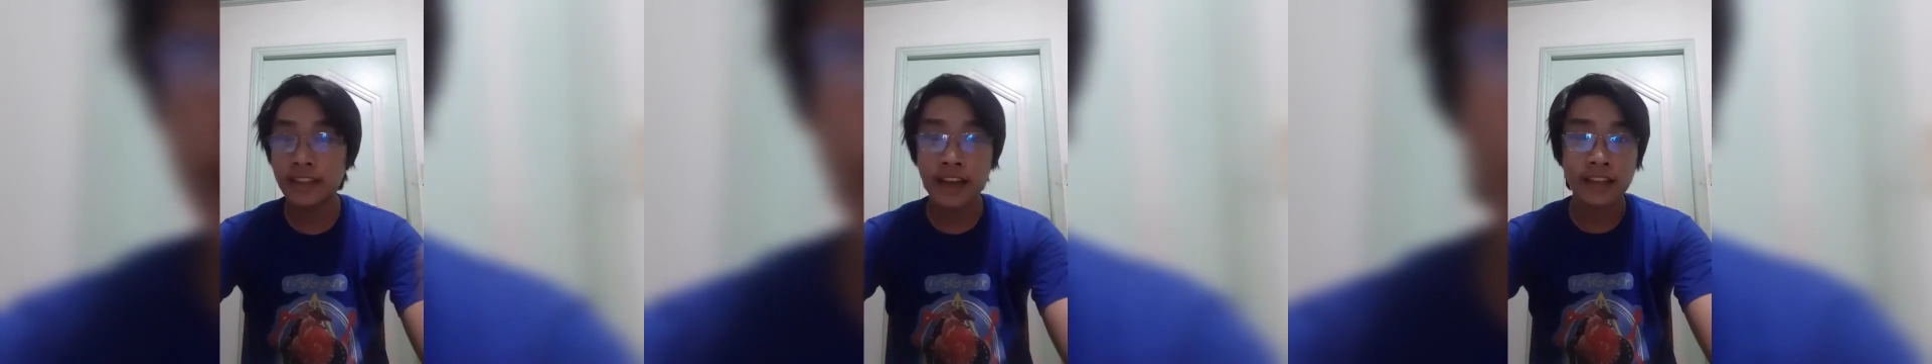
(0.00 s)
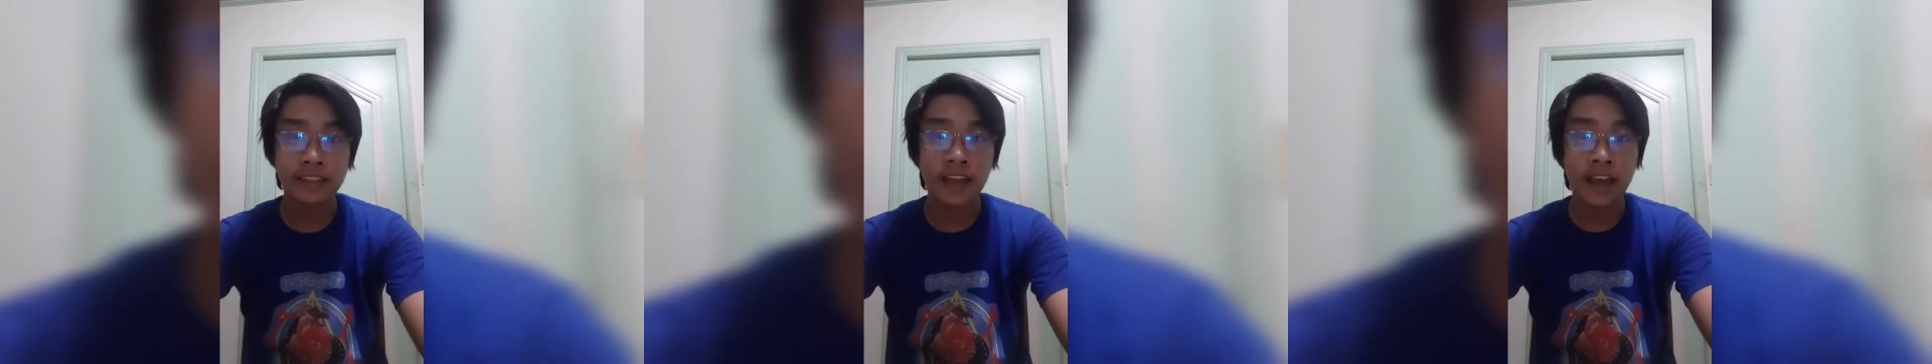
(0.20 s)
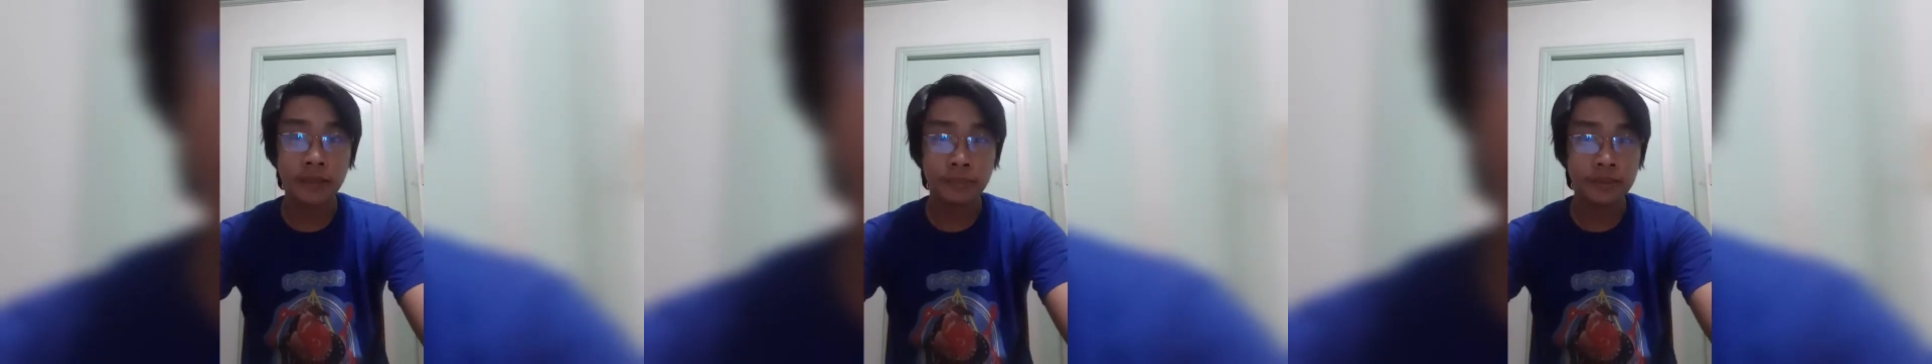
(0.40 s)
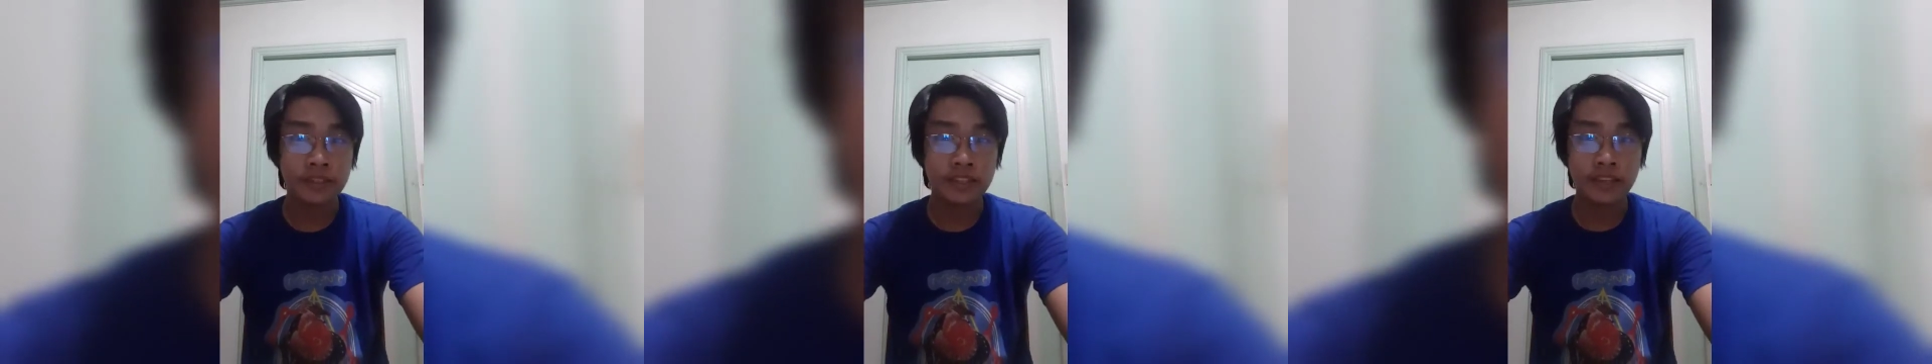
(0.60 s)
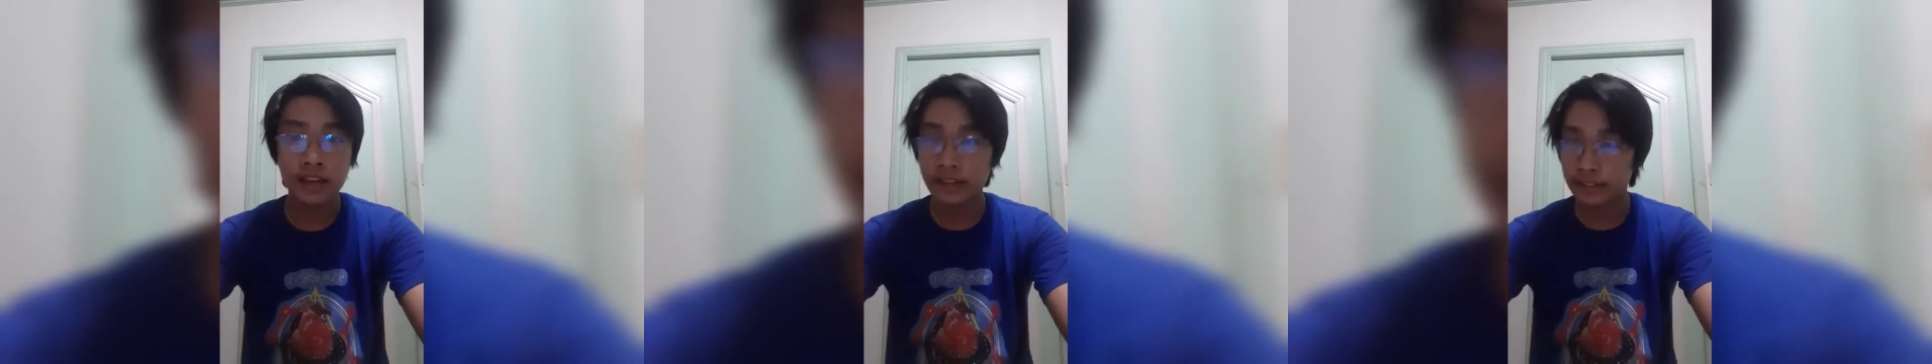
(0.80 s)
that
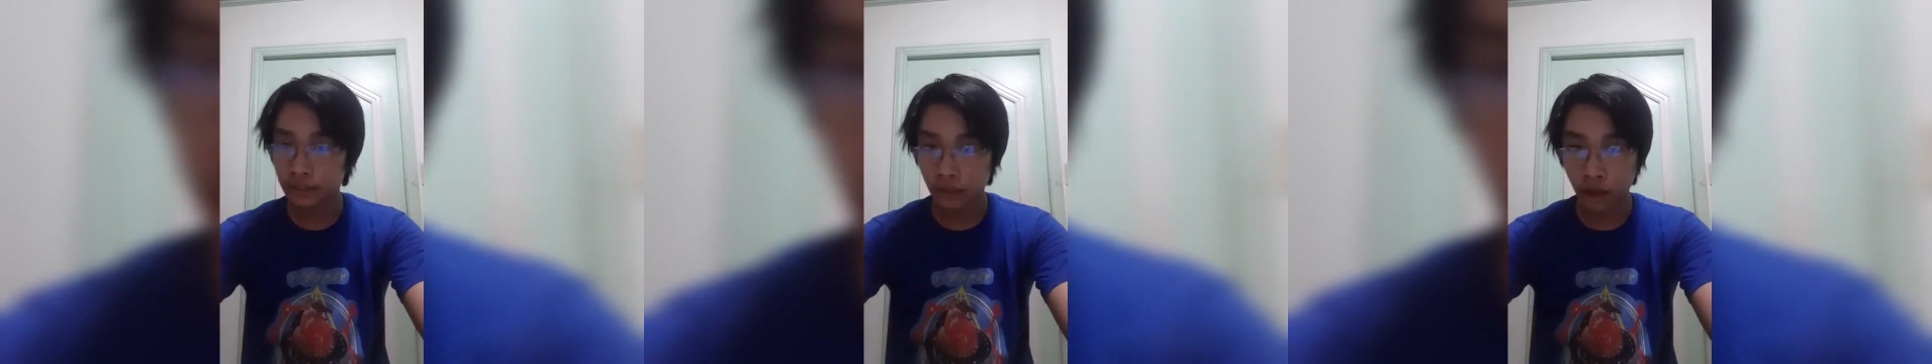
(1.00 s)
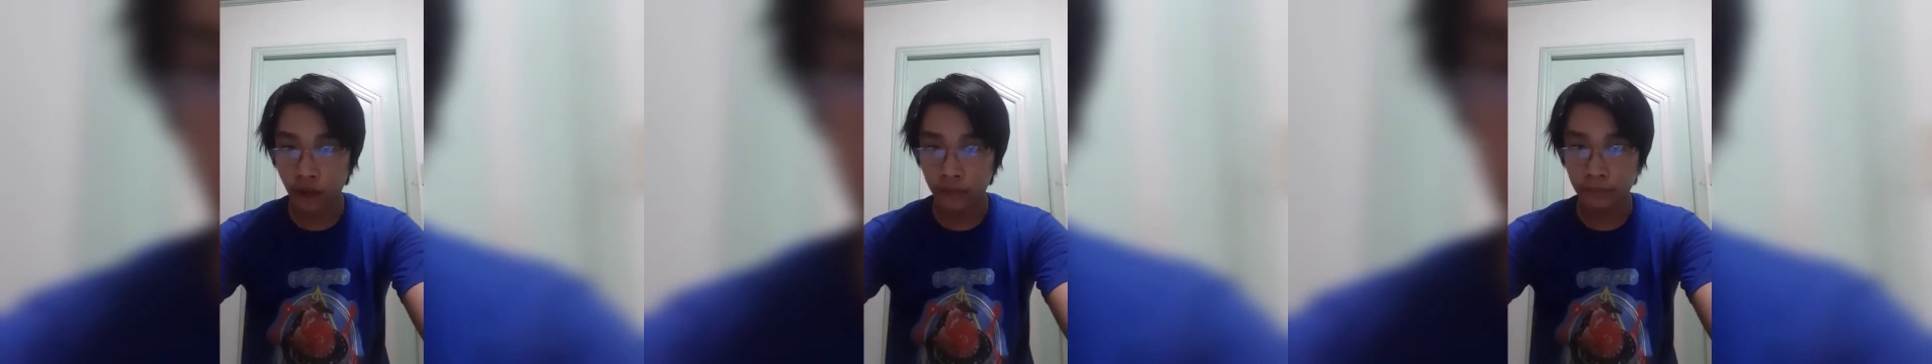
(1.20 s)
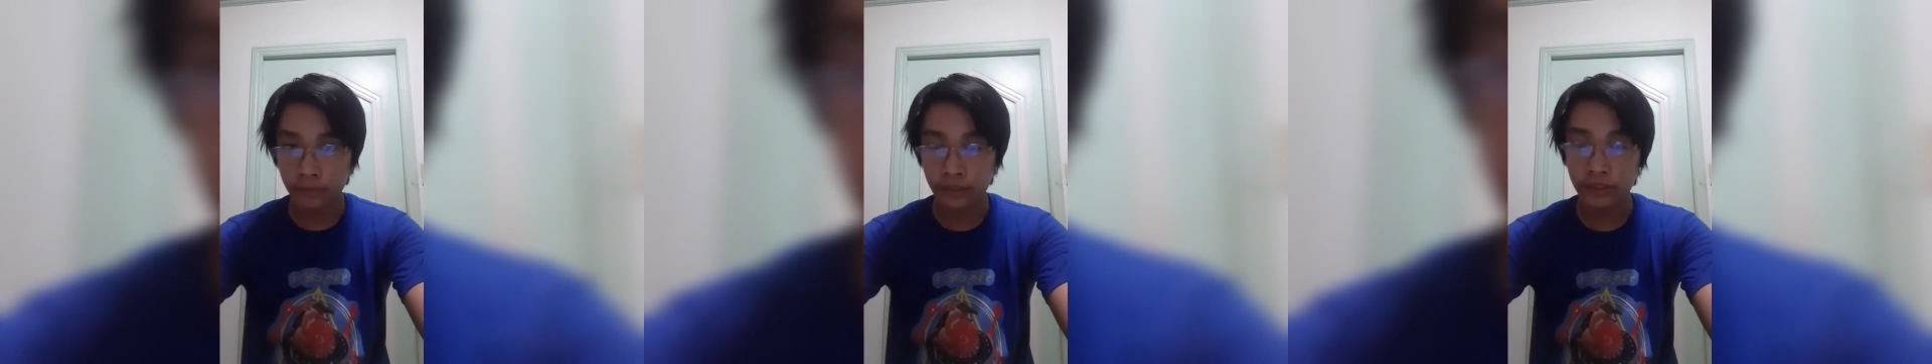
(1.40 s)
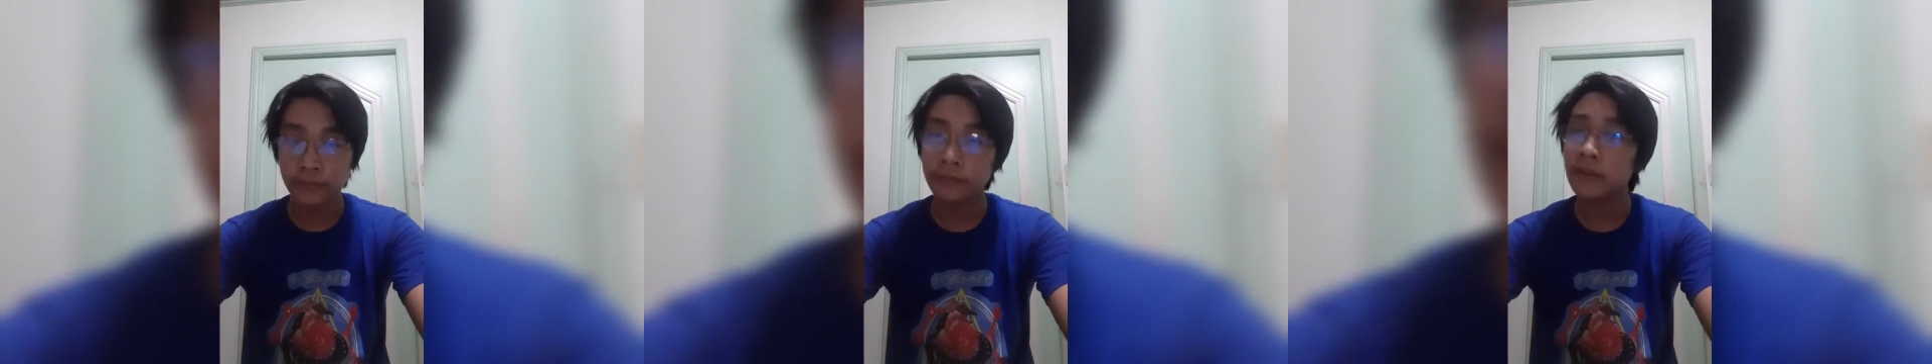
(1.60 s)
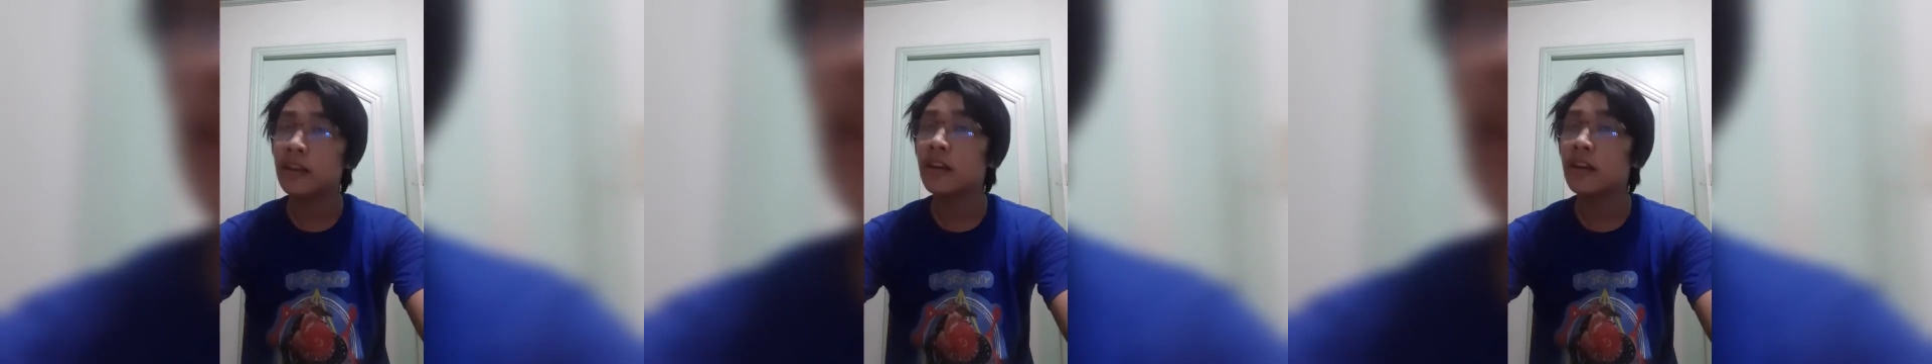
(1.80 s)
IPG has taught me.